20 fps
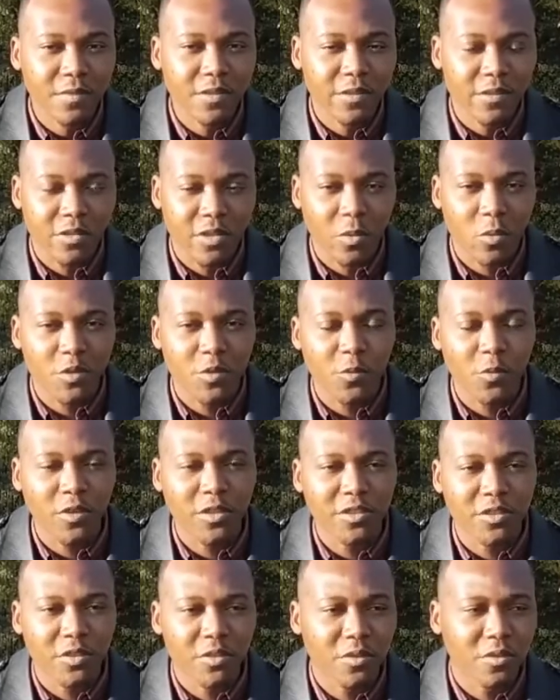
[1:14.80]
So I was
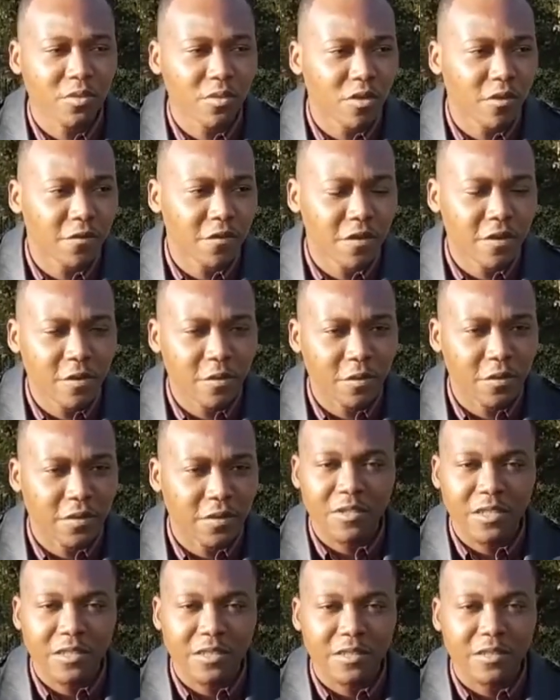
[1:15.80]
willing to overlook
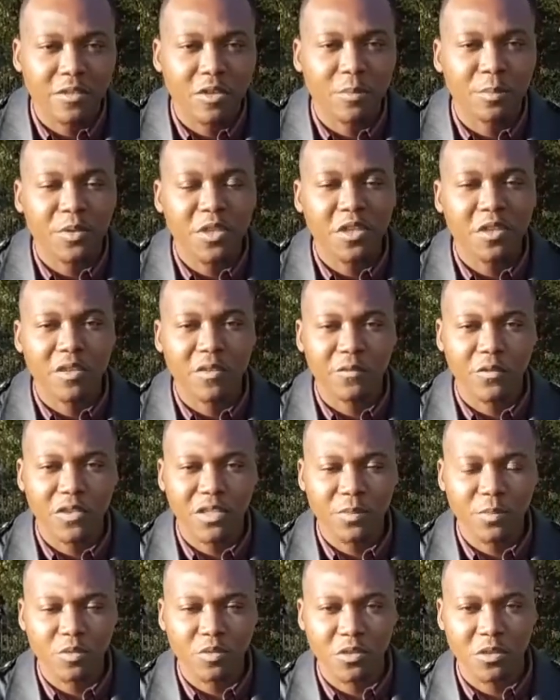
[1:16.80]
it not being
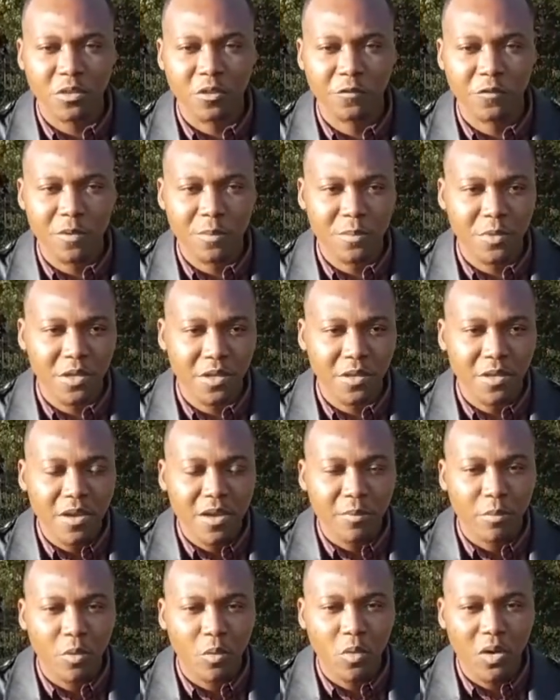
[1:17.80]
comfortable enough for me.
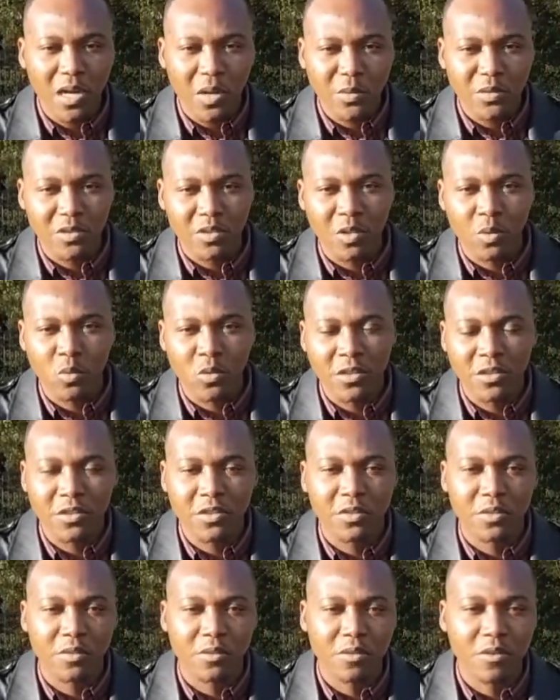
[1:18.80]
But what I was not willing
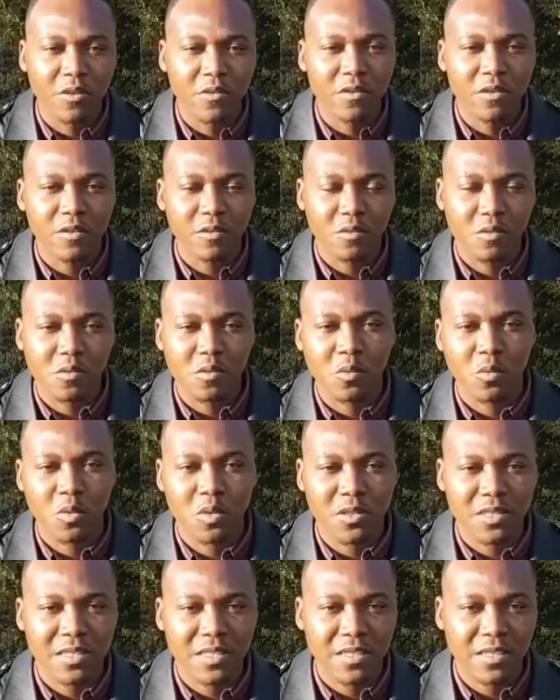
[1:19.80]
to overlook
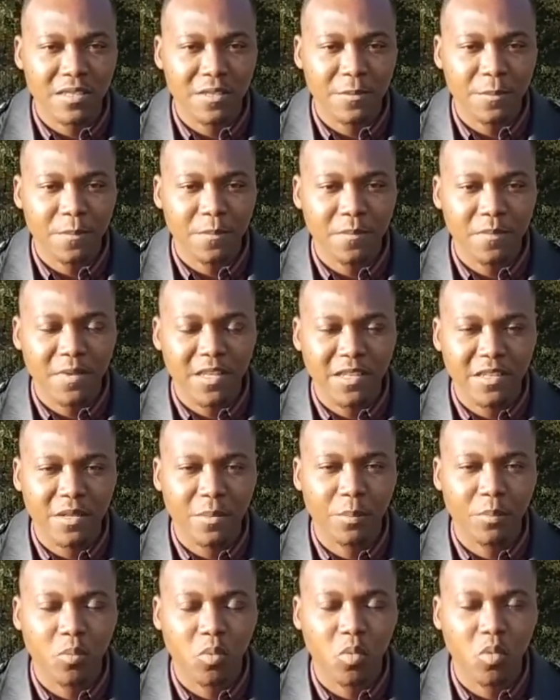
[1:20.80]
was the
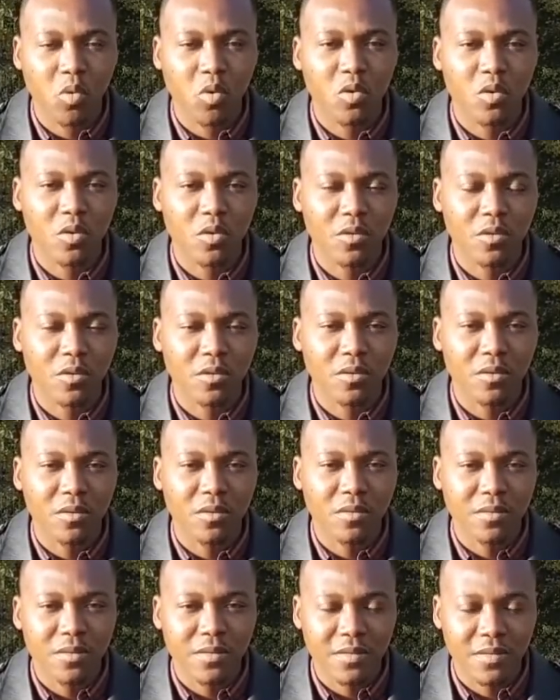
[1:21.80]
poor
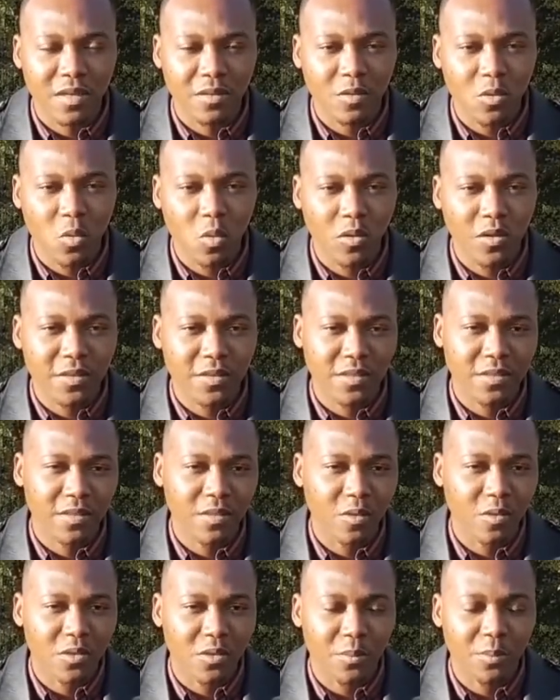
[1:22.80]
sound quality
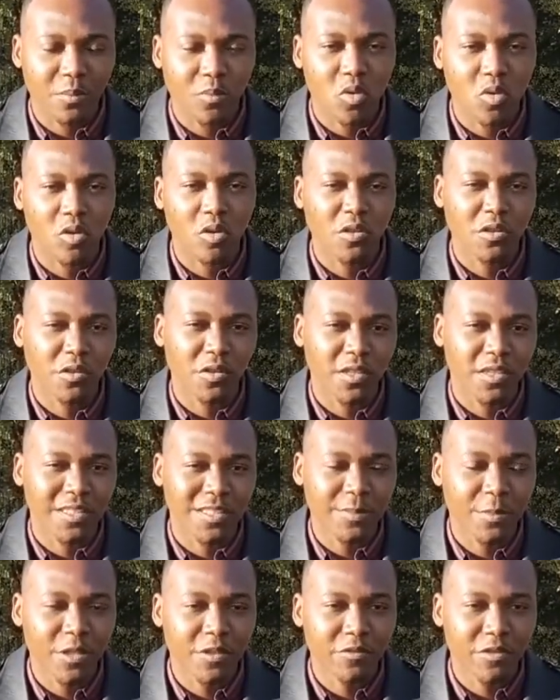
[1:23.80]
or the poor audio
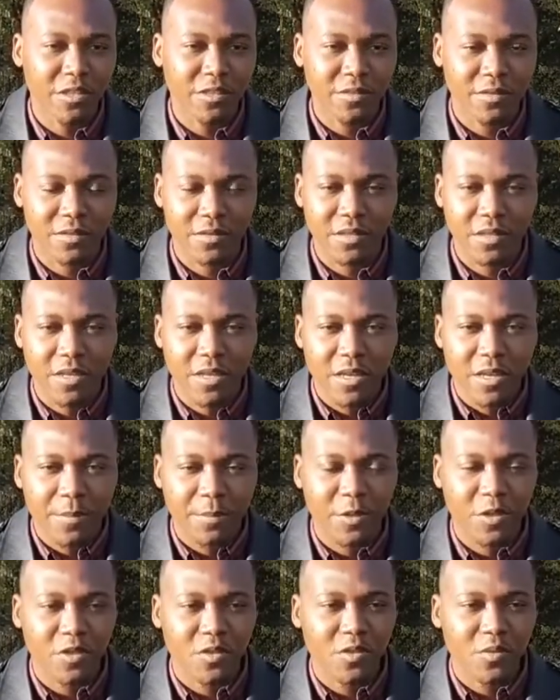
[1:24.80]
experience,
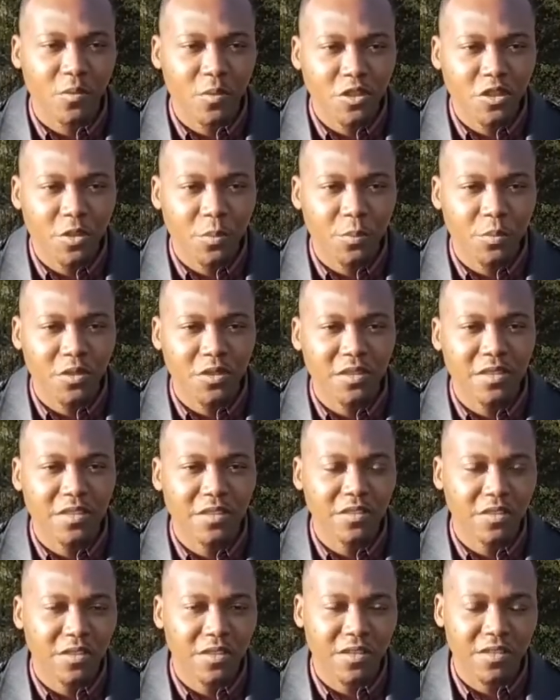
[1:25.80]
because when you put it in
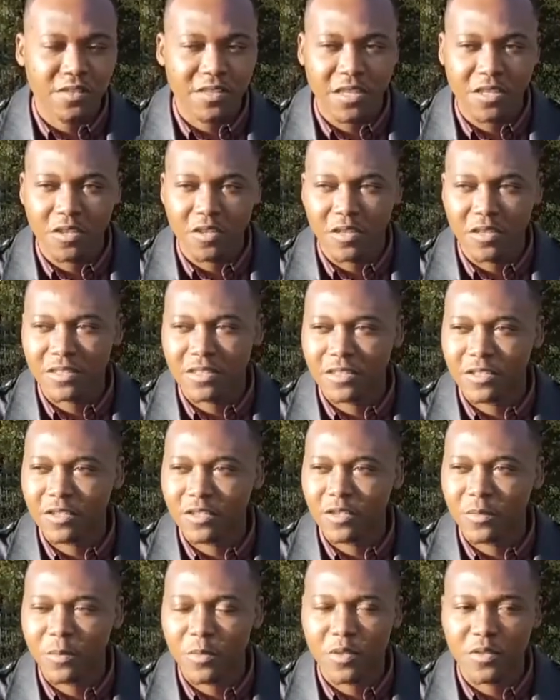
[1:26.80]
your ears and you're listening
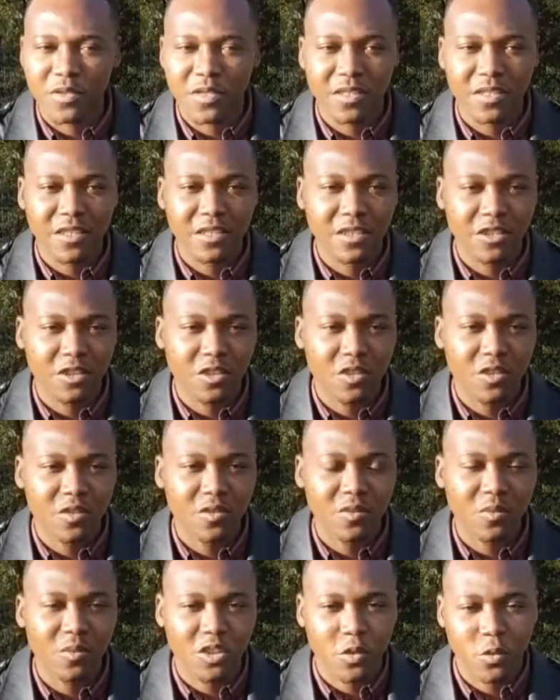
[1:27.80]
to music, it
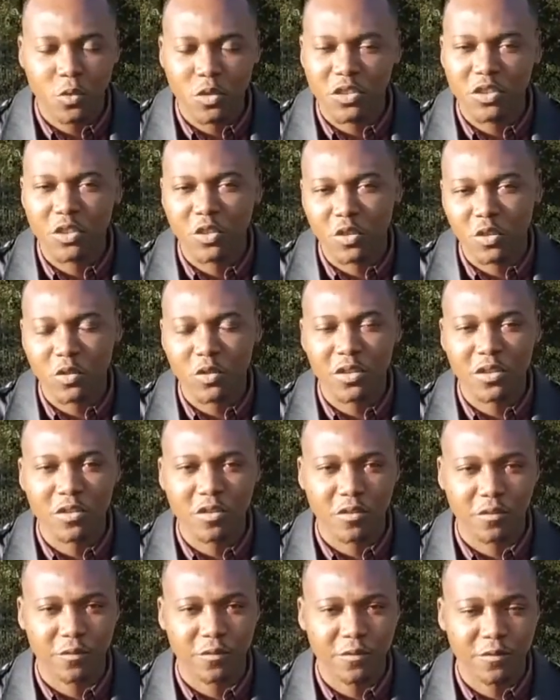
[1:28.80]
just was not good
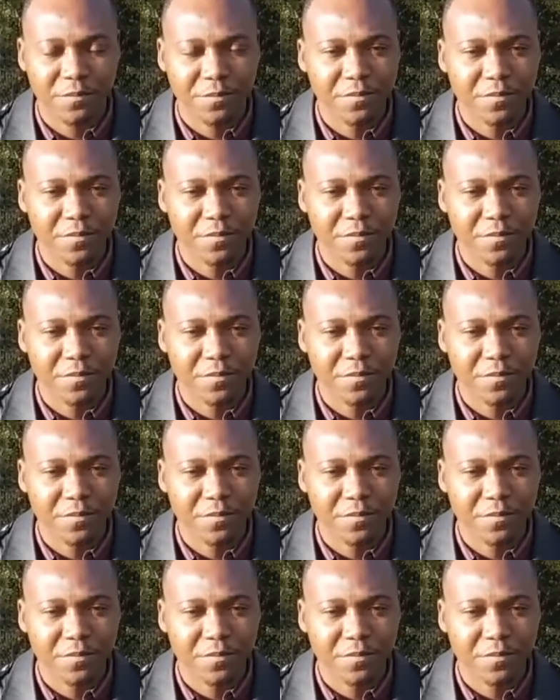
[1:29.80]
enough.